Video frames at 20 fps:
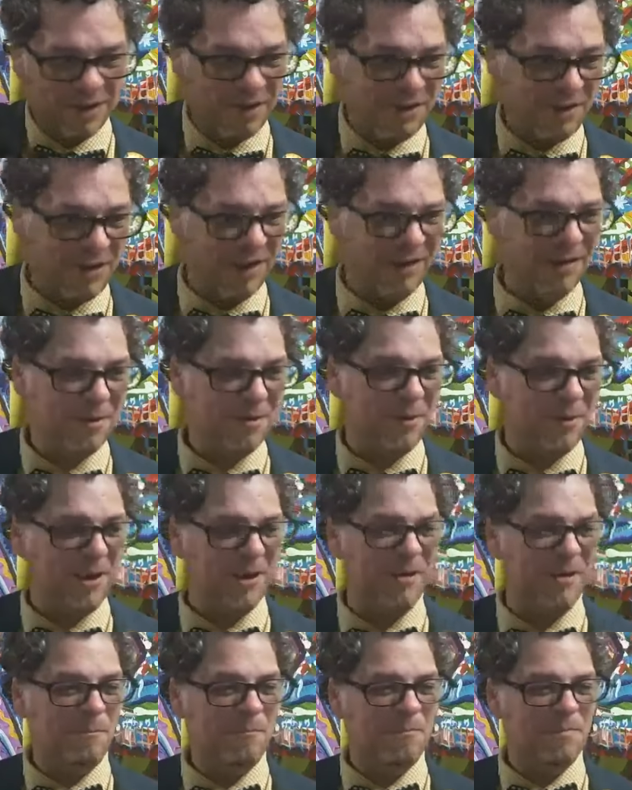All right, here we
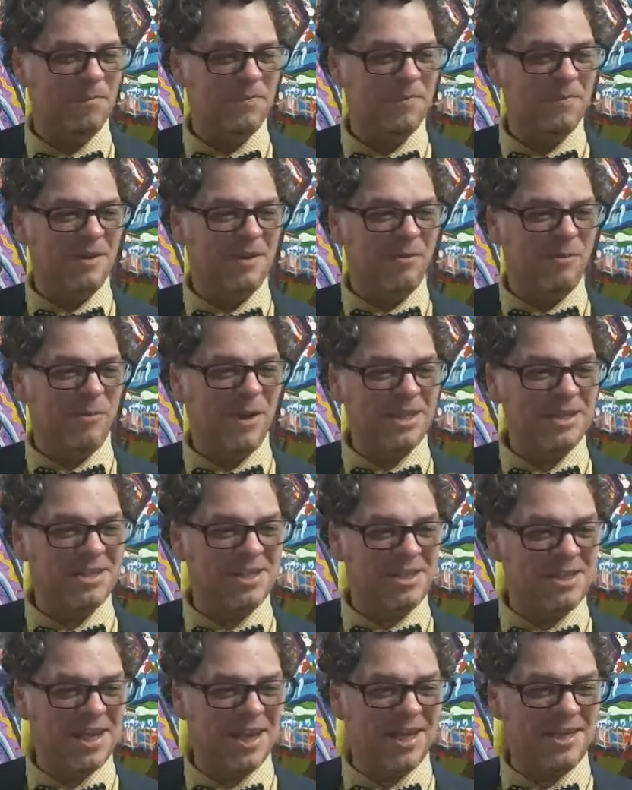go.
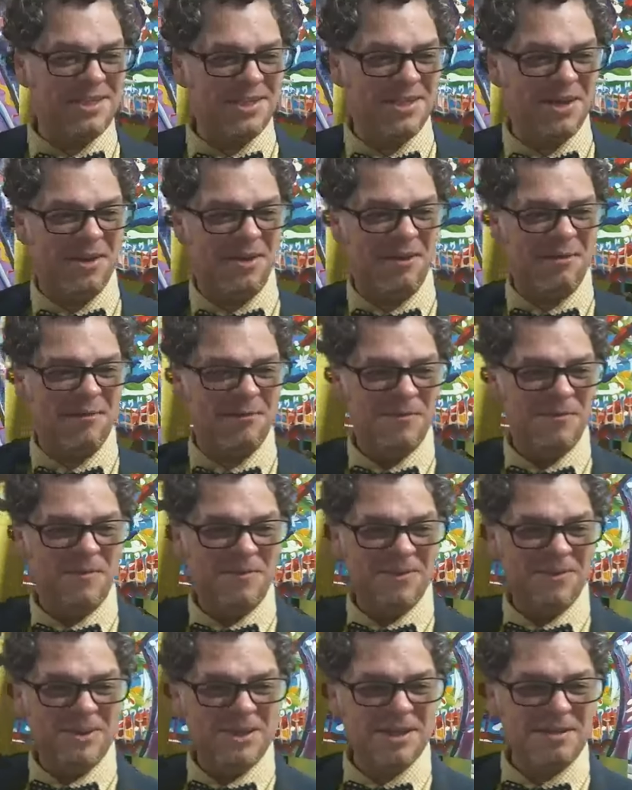Watson Johnny's here.
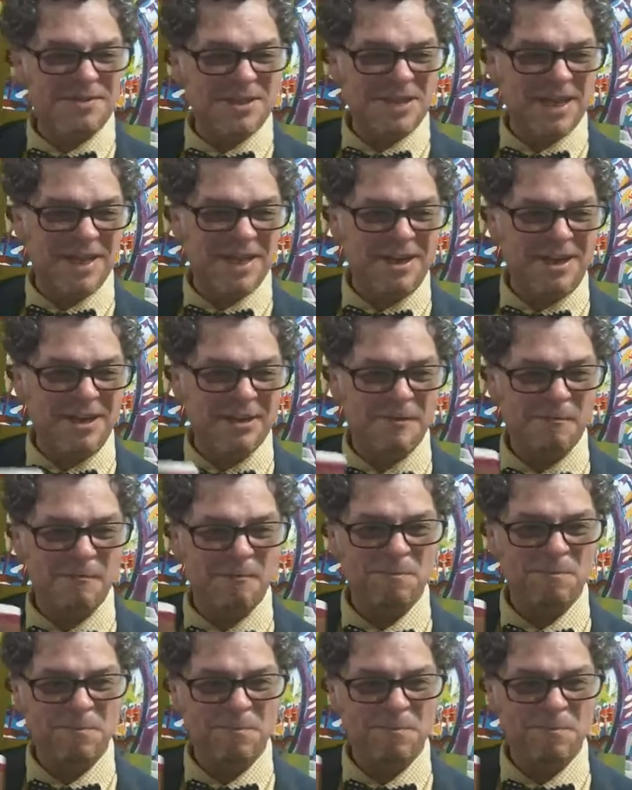What's up, Johnny?